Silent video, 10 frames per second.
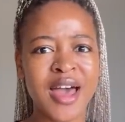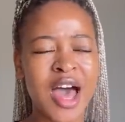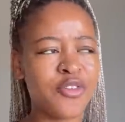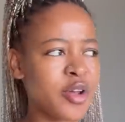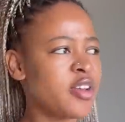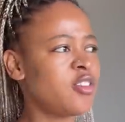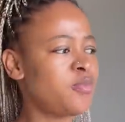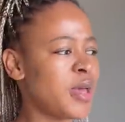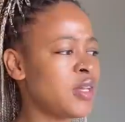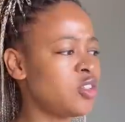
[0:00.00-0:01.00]
I've already
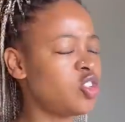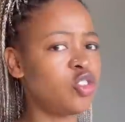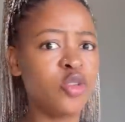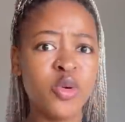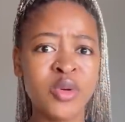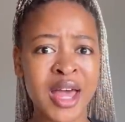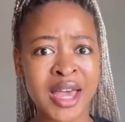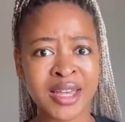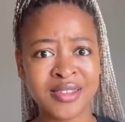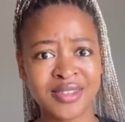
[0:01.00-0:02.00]
spent 2
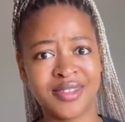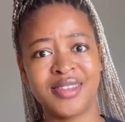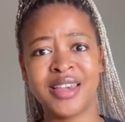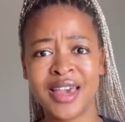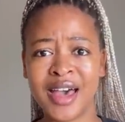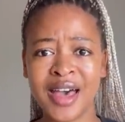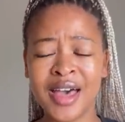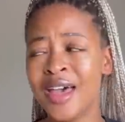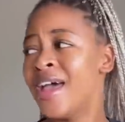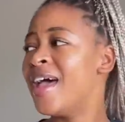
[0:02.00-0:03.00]
nights
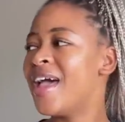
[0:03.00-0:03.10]
here